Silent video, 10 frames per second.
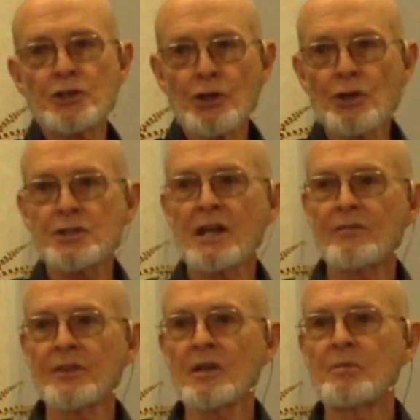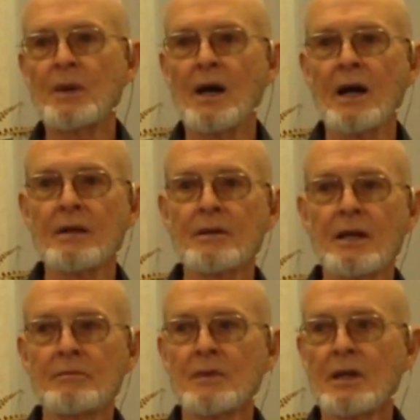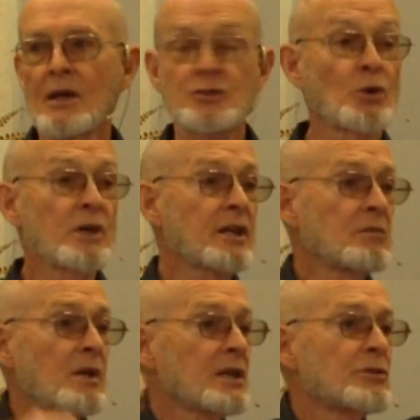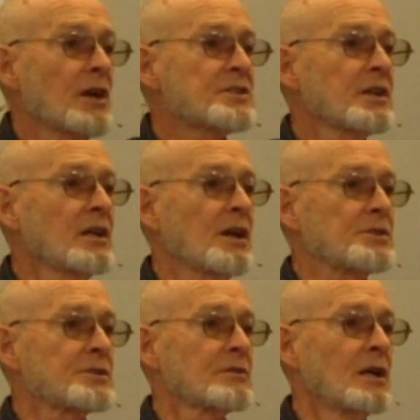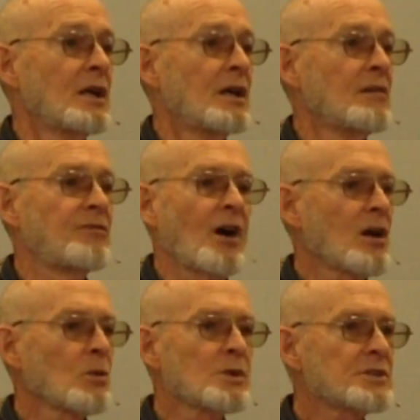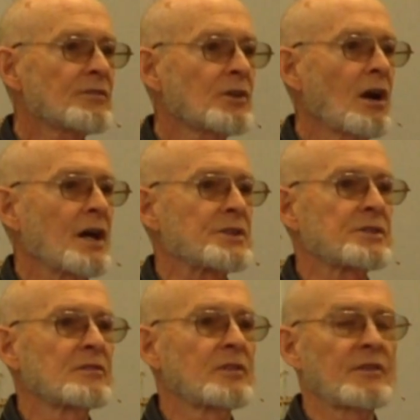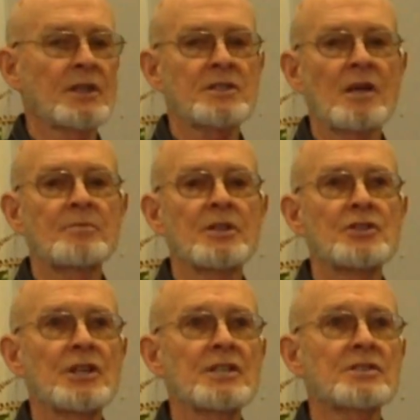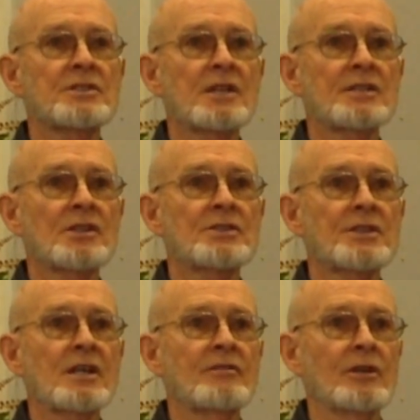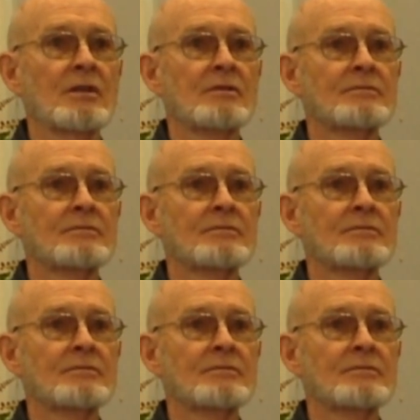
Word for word: the church at Philippi, so he can be addressing us, followers of Christ, if we've accepted Jesus as our Savior.